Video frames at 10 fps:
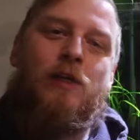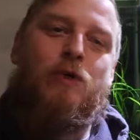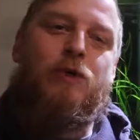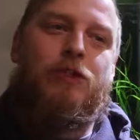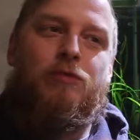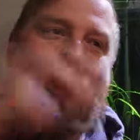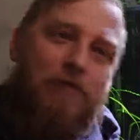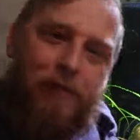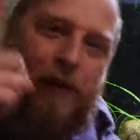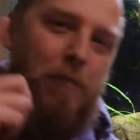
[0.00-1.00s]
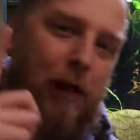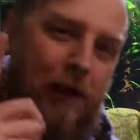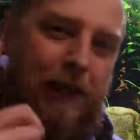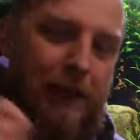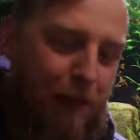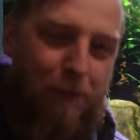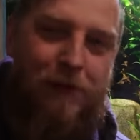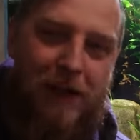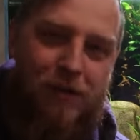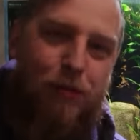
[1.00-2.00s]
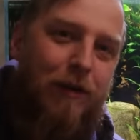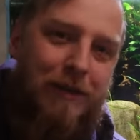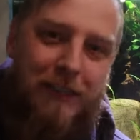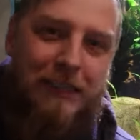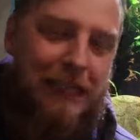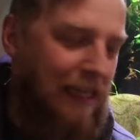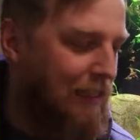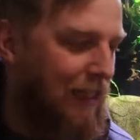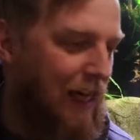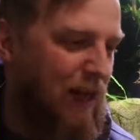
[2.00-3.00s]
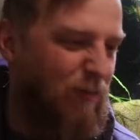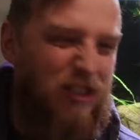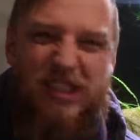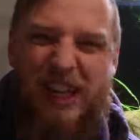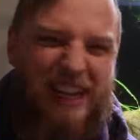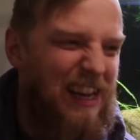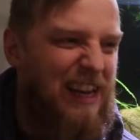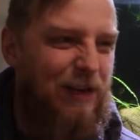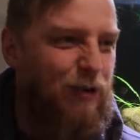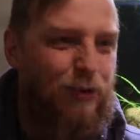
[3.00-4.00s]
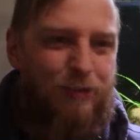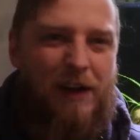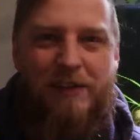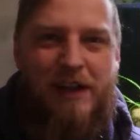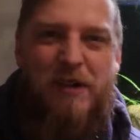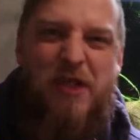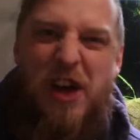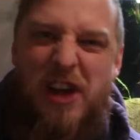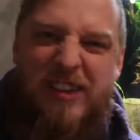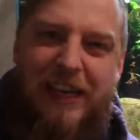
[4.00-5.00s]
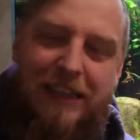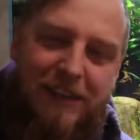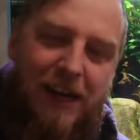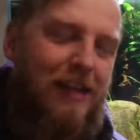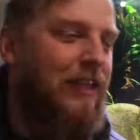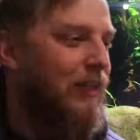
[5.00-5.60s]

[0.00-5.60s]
Ordered one for up my upstairs quarantine tank, um, which is like a little, I don't know, 30 litre.